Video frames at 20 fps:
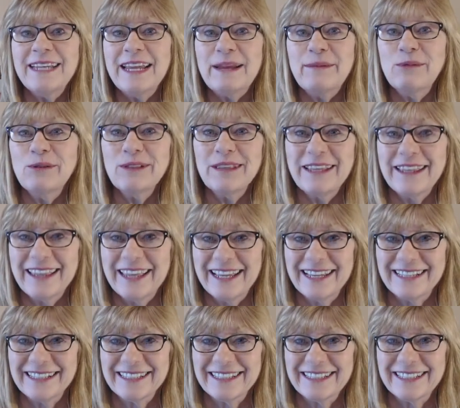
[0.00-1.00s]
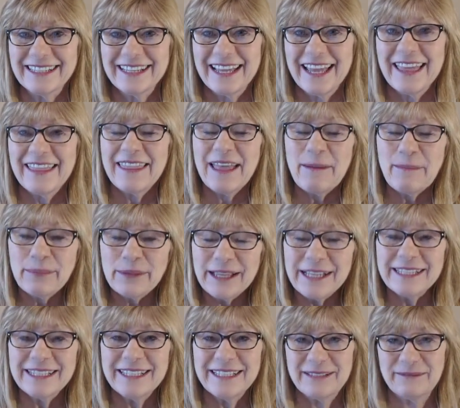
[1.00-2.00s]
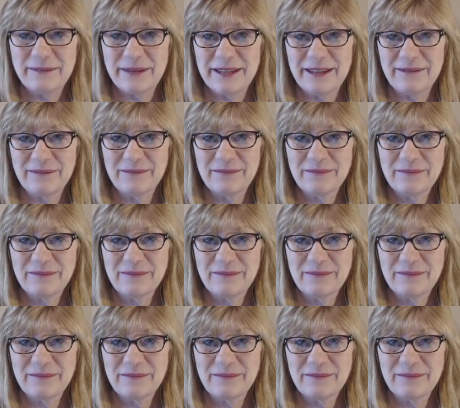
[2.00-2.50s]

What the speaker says: neighborly things. That blesses me.